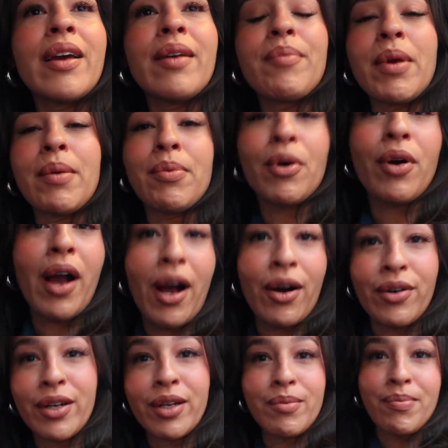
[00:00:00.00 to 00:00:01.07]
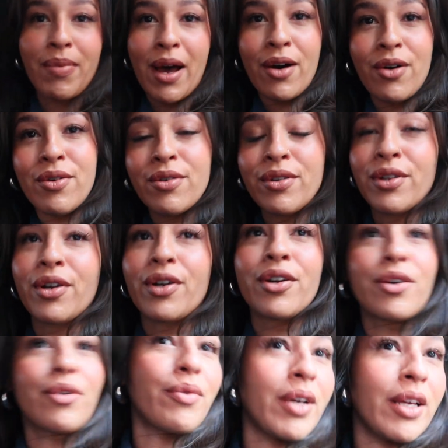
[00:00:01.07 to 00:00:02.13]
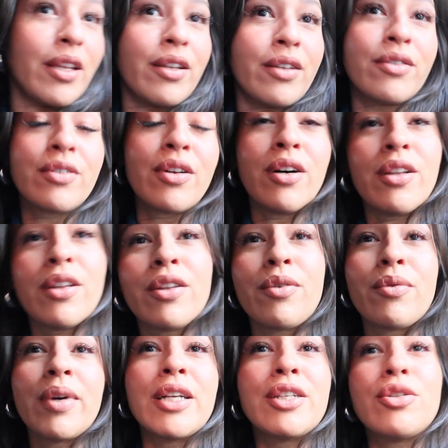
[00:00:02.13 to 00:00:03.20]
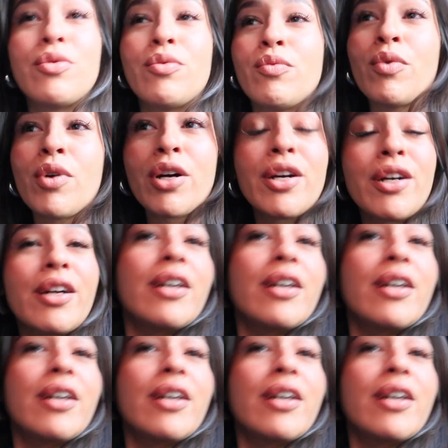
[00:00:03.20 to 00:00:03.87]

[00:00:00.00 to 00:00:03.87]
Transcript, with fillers: People are out and about. They're on their way on their way to work.